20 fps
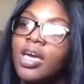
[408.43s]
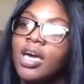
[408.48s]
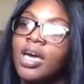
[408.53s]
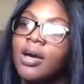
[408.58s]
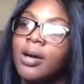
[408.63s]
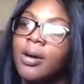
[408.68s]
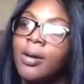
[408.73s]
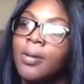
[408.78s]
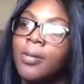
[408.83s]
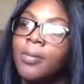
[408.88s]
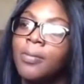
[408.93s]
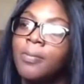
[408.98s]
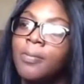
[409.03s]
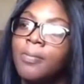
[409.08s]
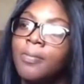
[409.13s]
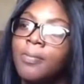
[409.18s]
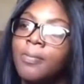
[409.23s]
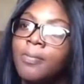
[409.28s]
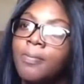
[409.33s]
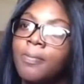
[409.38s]

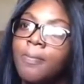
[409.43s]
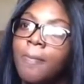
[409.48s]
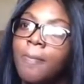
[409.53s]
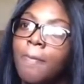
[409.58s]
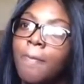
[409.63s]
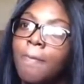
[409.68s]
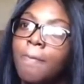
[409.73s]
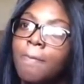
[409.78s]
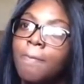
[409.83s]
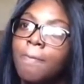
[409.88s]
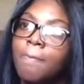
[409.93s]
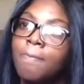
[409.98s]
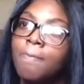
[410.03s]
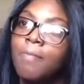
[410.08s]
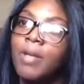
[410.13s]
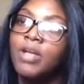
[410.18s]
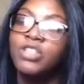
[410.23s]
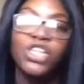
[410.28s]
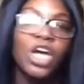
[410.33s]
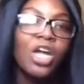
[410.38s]

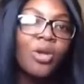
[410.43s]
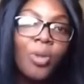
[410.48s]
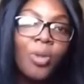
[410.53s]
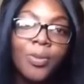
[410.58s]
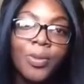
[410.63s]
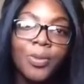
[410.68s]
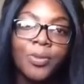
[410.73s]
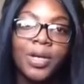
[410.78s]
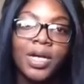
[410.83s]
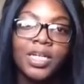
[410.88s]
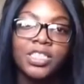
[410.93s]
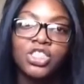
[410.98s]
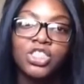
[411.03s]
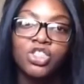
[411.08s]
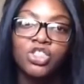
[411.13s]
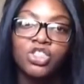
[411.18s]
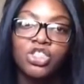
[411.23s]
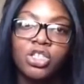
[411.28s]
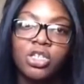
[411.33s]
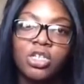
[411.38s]
I'm trying to remember. I
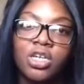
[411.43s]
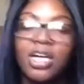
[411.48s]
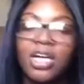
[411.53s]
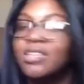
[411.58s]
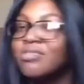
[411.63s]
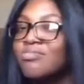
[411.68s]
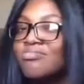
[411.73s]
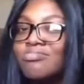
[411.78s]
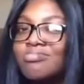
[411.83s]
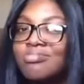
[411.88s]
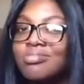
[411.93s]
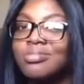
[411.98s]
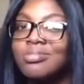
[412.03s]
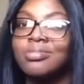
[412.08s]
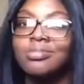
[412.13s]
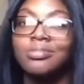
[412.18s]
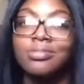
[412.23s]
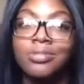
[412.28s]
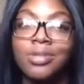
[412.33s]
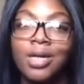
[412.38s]
told y'all
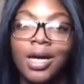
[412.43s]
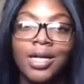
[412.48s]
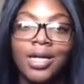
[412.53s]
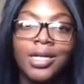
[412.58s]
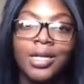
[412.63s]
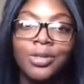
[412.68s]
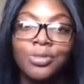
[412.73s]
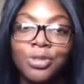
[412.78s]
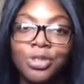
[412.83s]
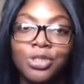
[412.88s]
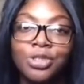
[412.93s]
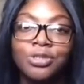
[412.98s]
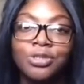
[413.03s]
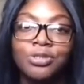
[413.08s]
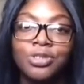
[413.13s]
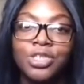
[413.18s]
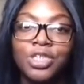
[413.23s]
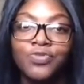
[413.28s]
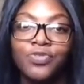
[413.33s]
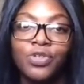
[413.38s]
I can't really
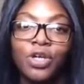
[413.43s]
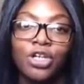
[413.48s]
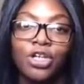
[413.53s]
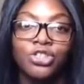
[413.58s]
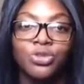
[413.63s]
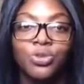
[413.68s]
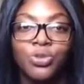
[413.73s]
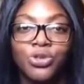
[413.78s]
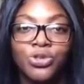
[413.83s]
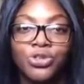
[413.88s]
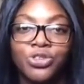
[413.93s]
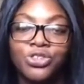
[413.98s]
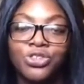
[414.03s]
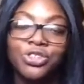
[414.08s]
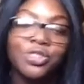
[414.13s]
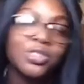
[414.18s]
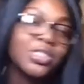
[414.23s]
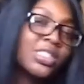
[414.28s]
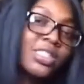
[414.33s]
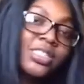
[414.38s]
give y'all
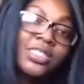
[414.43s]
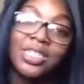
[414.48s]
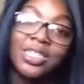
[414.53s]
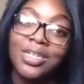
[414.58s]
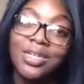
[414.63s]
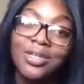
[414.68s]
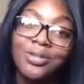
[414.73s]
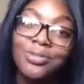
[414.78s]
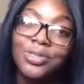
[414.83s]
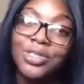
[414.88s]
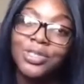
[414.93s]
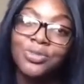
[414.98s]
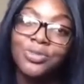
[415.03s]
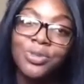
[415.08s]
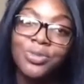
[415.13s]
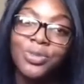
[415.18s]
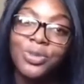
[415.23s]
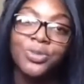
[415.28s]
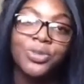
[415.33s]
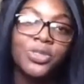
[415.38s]
spoilers because I don't really
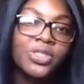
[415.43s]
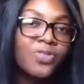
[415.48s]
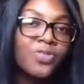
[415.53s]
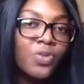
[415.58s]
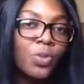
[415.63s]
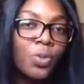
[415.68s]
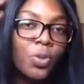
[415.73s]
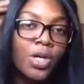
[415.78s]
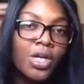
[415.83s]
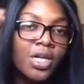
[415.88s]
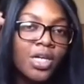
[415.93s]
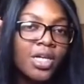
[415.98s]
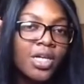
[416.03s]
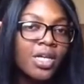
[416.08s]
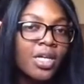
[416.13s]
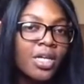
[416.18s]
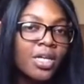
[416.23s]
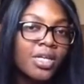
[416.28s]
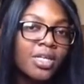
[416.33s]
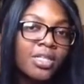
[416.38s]
remember even what
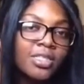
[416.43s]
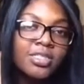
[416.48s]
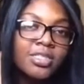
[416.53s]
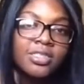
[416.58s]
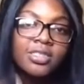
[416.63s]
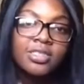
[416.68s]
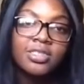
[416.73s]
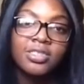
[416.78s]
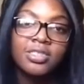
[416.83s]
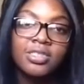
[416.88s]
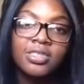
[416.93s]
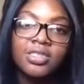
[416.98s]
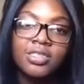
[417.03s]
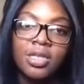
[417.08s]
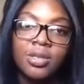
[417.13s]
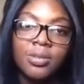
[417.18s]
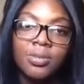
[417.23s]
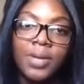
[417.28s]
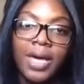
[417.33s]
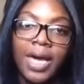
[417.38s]

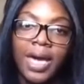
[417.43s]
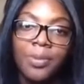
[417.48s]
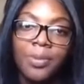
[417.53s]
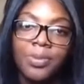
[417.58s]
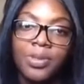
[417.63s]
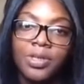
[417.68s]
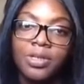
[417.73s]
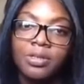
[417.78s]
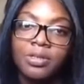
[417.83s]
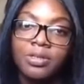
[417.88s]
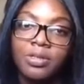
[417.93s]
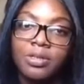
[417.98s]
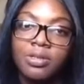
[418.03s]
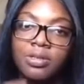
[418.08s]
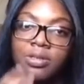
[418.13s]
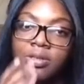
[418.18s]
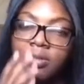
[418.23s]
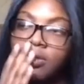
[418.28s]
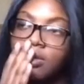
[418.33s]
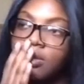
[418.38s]
some happened.
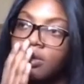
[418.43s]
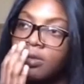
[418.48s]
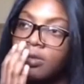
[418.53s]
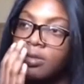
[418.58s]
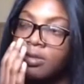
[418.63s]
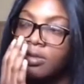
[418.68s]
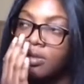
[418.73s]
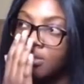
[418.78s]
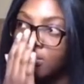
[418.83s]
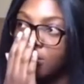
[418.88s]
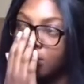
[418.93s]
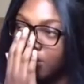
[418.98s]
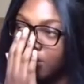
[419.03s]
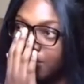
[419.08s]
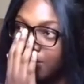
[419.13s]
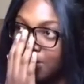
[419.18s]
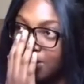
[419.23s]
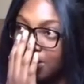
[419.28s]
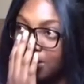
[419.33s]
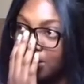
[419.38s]
Let
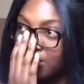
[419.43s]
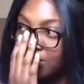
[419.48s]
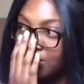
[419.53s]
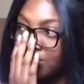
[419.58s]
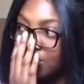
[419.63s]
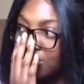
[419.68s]
me think.